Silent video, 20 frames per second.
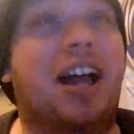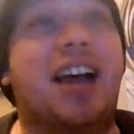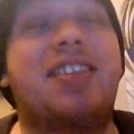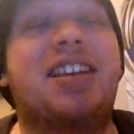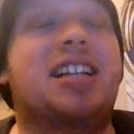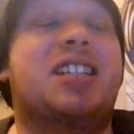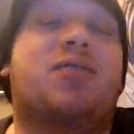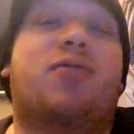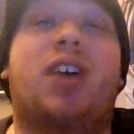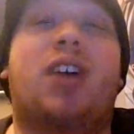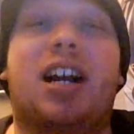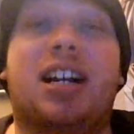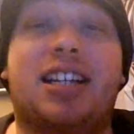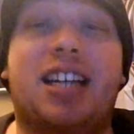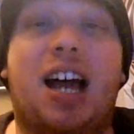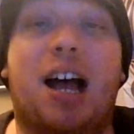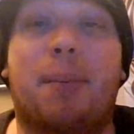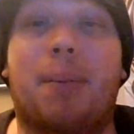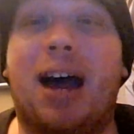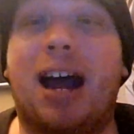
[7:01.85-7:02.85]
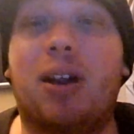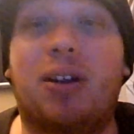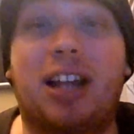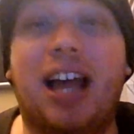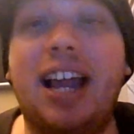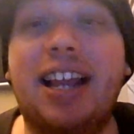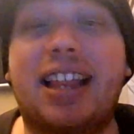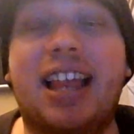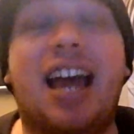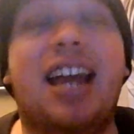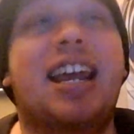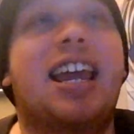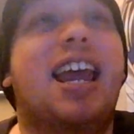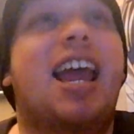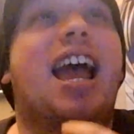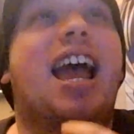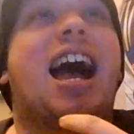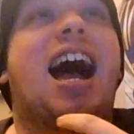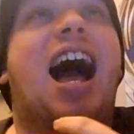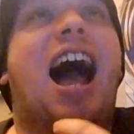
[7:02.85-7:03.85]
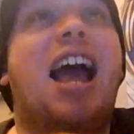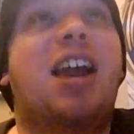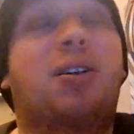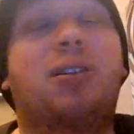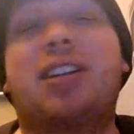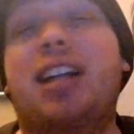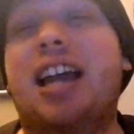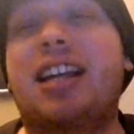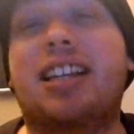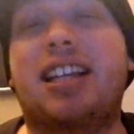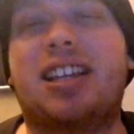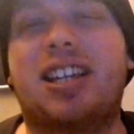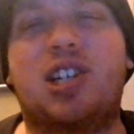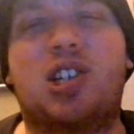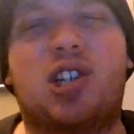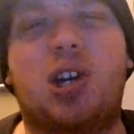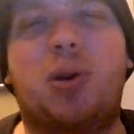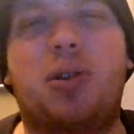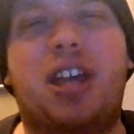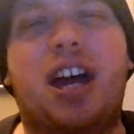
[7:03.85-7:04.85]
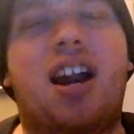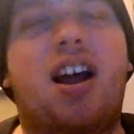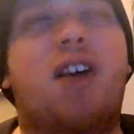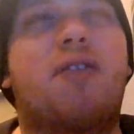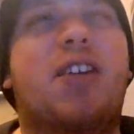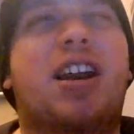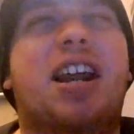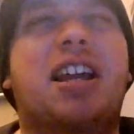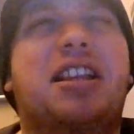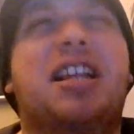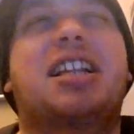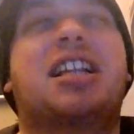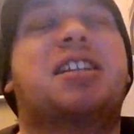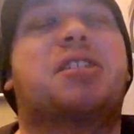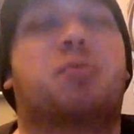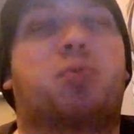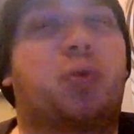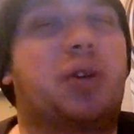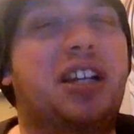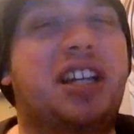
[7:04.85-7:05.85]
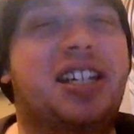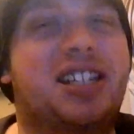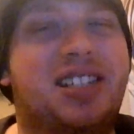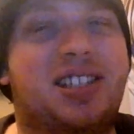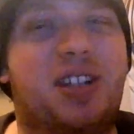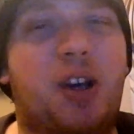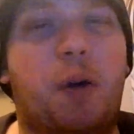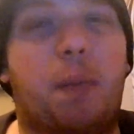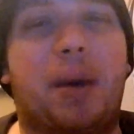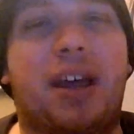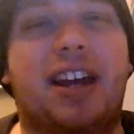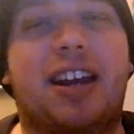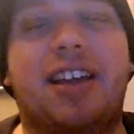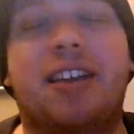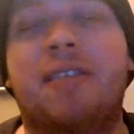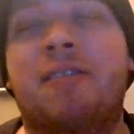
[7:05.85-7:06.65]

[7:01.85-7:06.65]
And that's fucked up. I don't like that. I don't like that they showed that off, and I think that's really stupid.